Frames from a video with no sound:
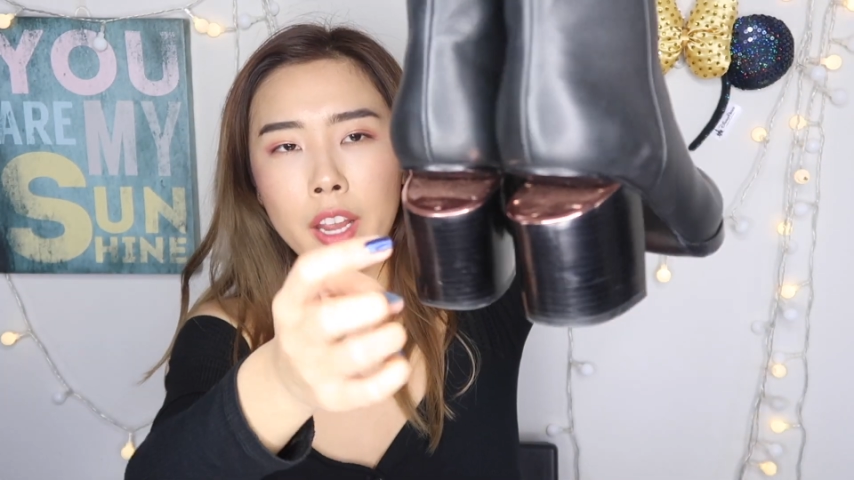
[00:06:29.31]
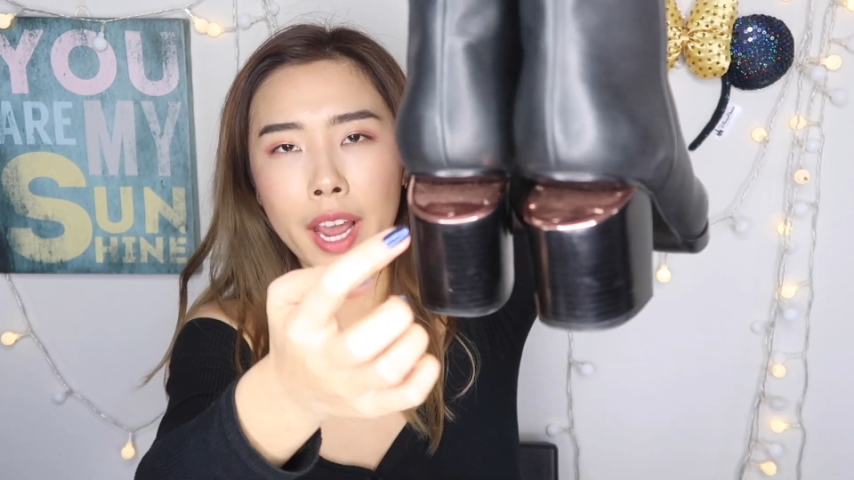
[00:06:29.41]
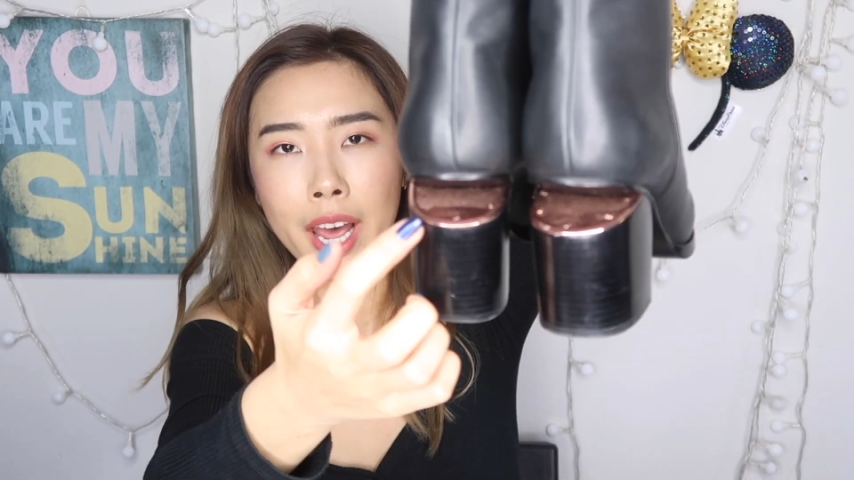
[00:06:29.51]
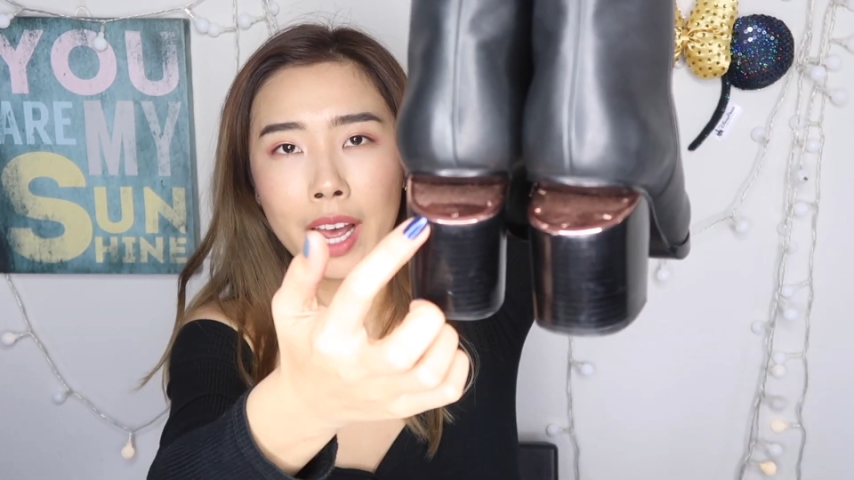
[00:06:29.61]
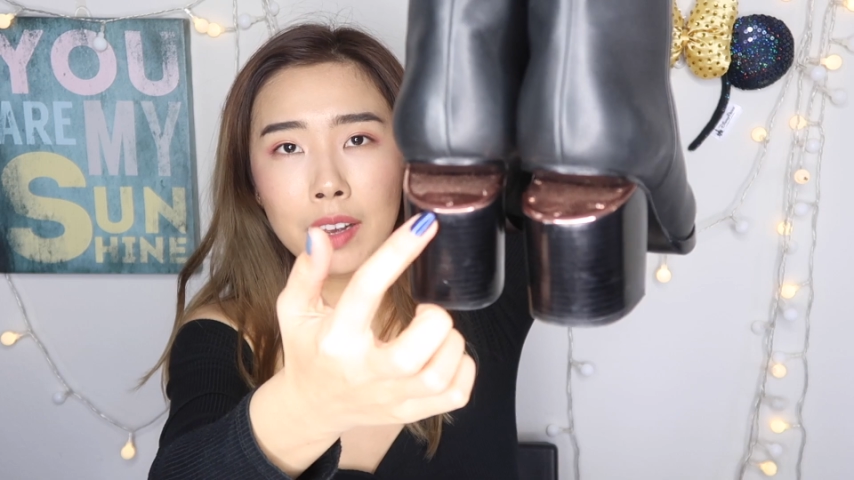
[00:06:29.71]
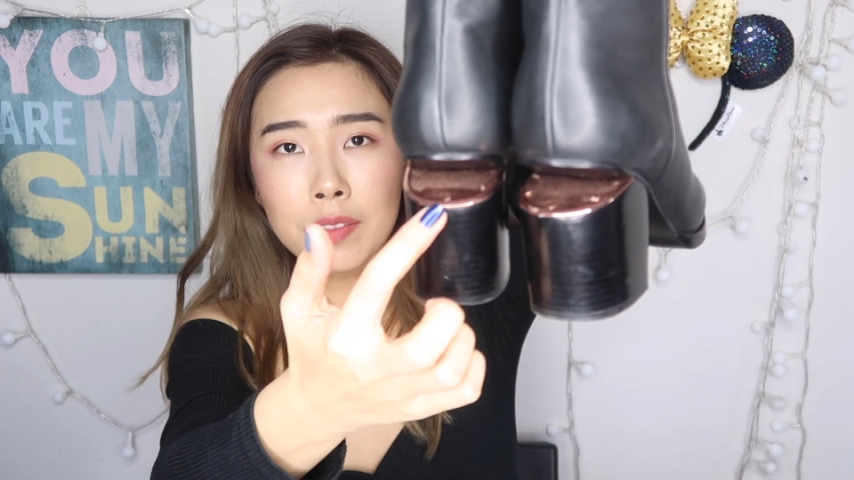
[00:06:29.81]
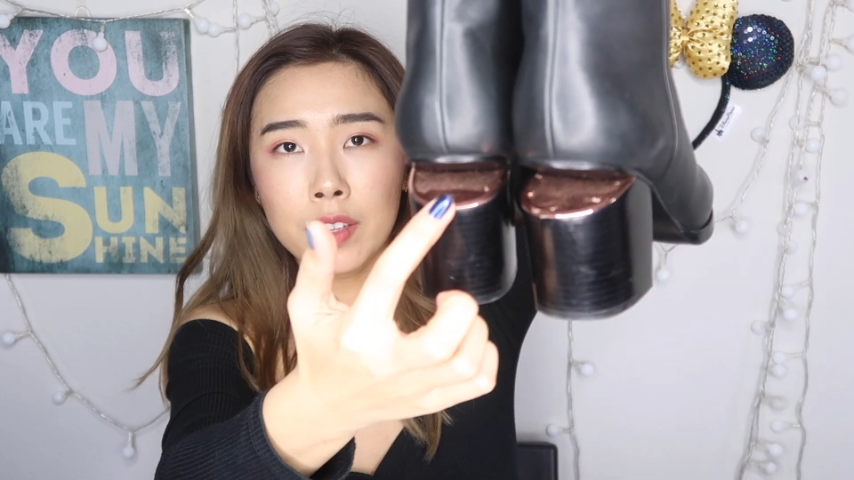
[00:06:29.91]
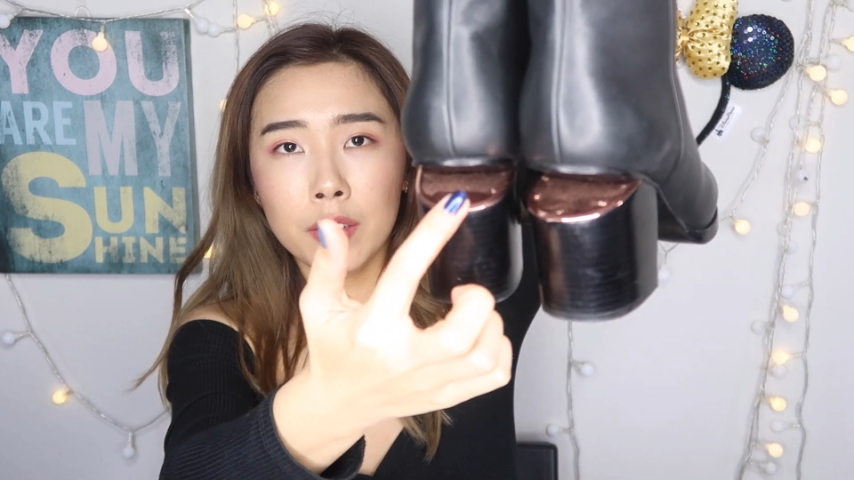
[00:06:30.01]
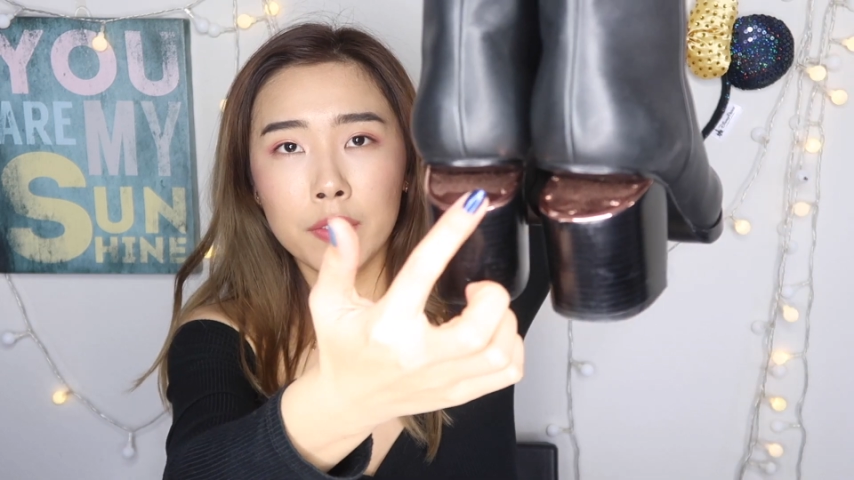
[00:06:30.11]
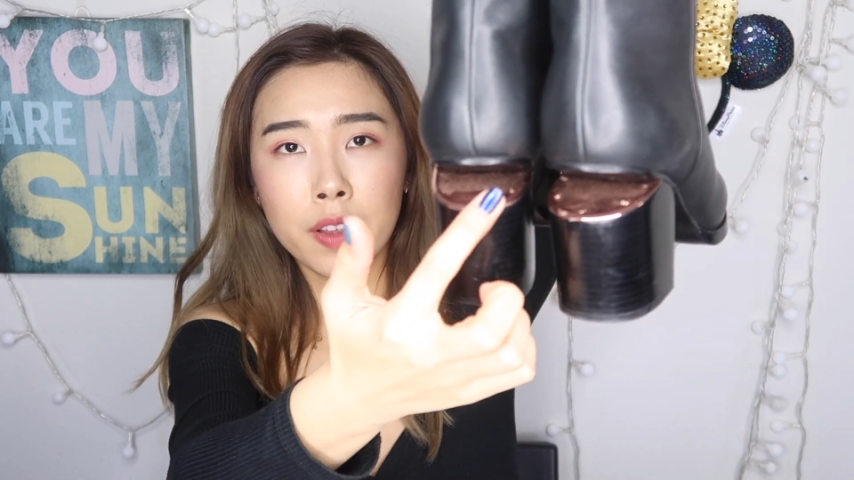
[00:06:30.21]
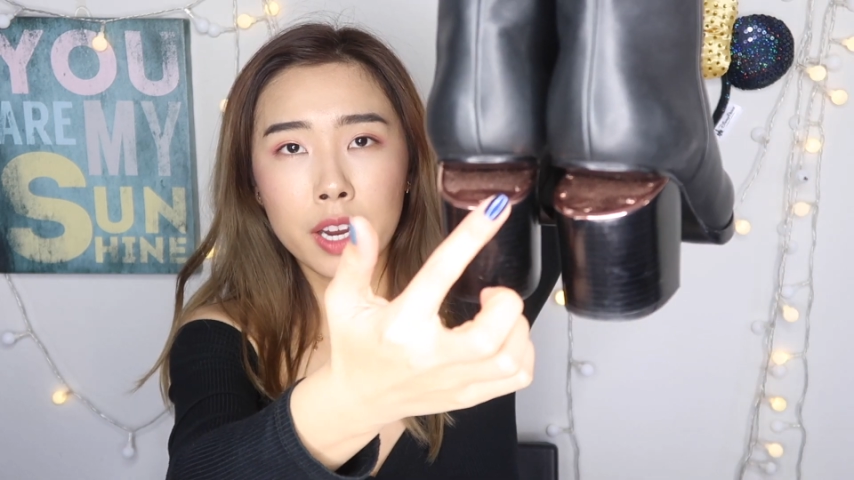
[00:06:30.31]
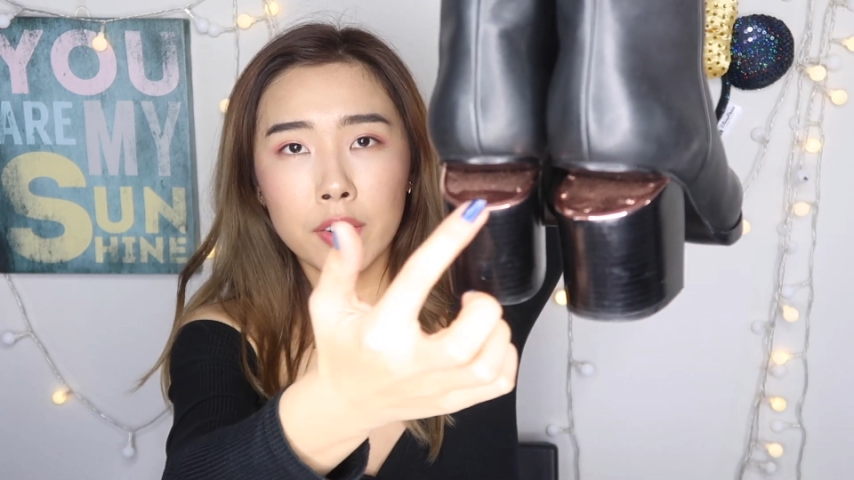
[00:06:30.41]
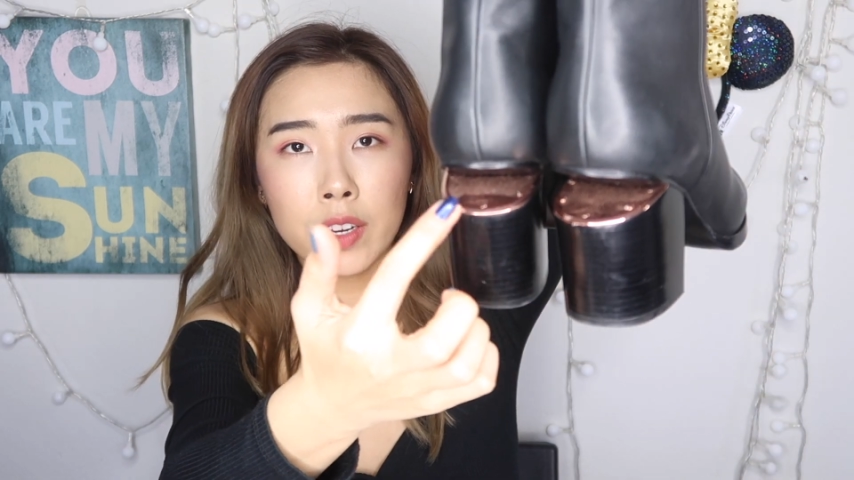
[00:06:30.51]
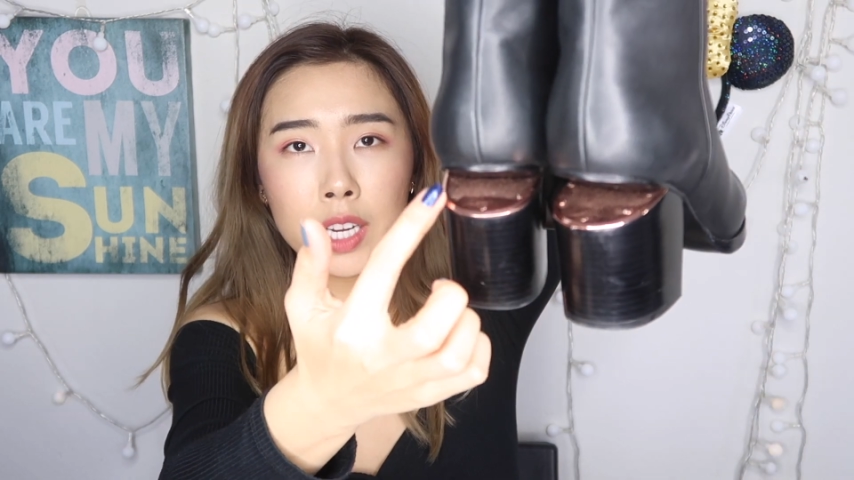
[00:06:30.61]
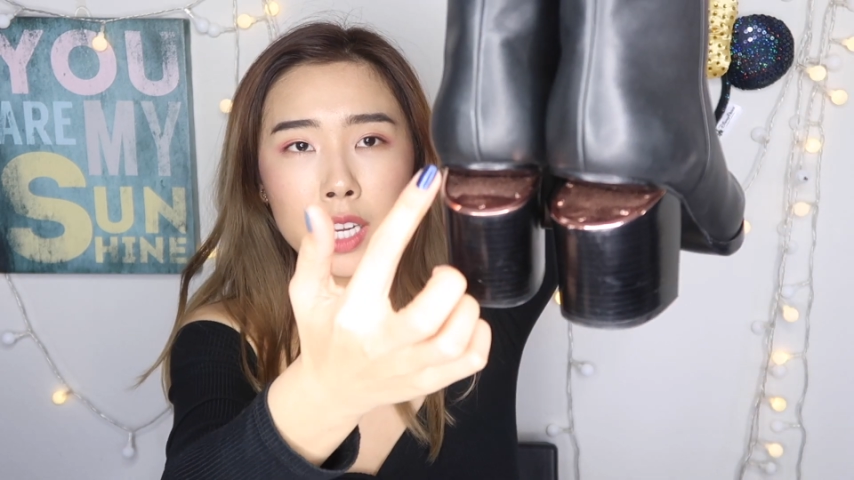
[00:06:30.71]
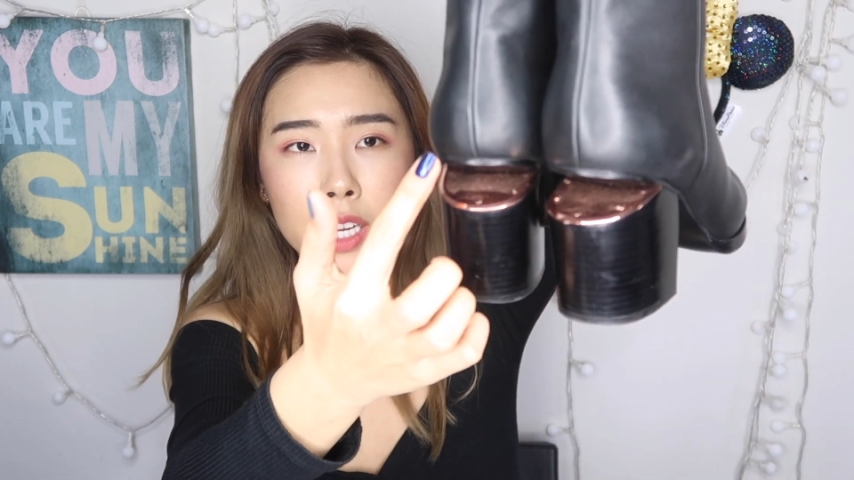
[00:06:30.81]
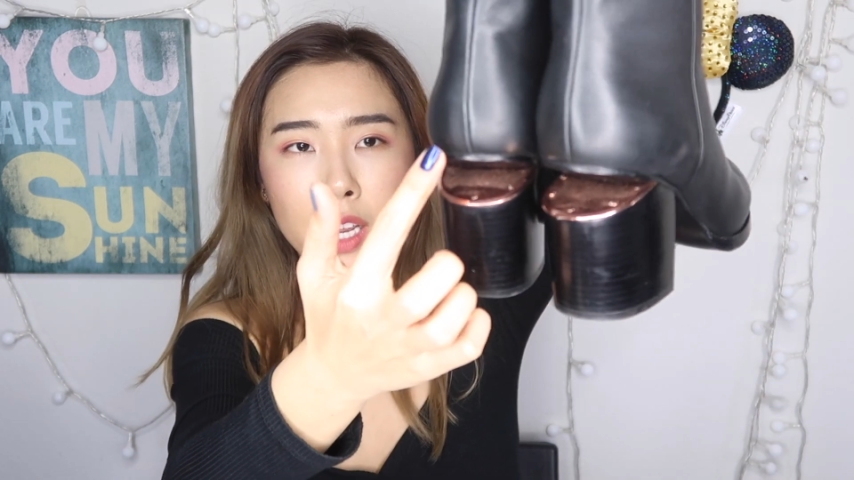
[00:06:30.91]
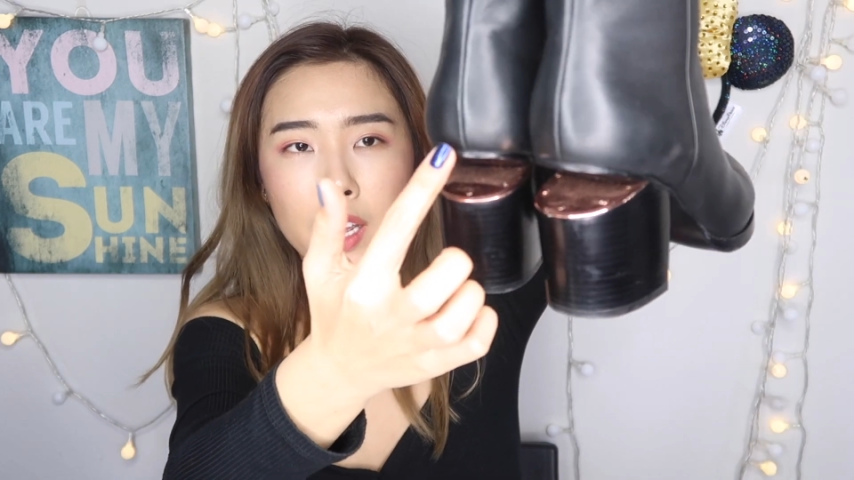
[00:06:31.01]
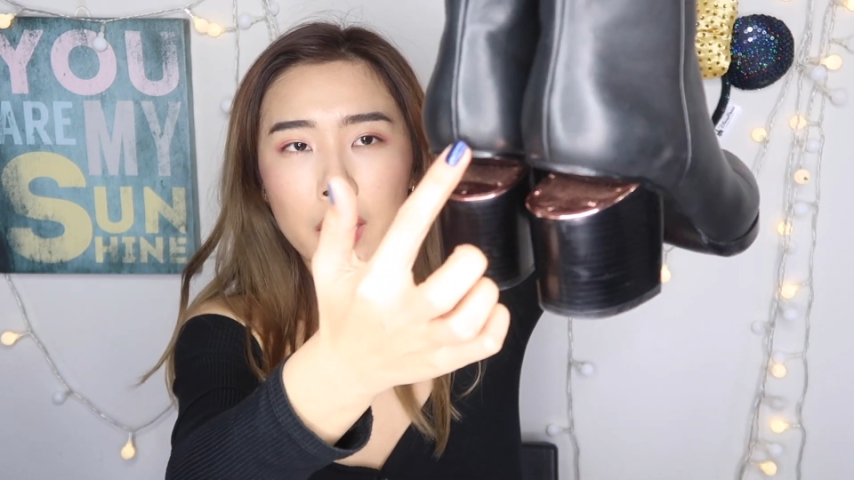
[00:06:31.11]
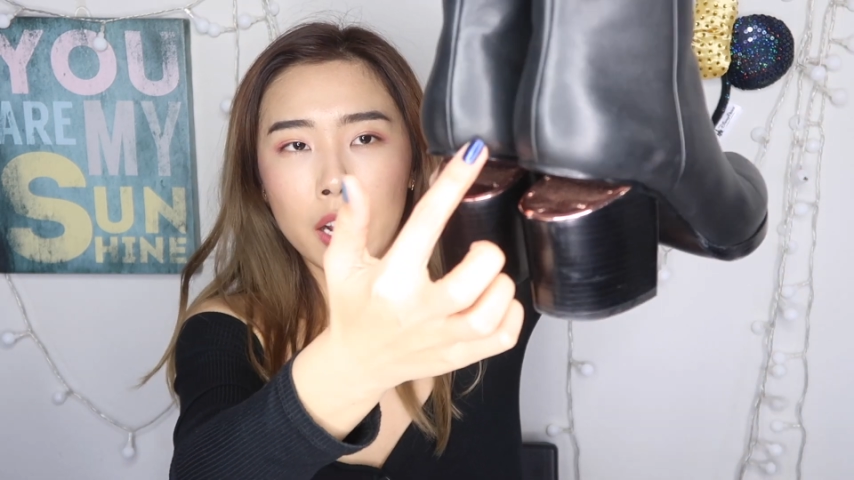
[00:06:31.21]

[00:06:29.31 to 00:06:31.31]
they have their very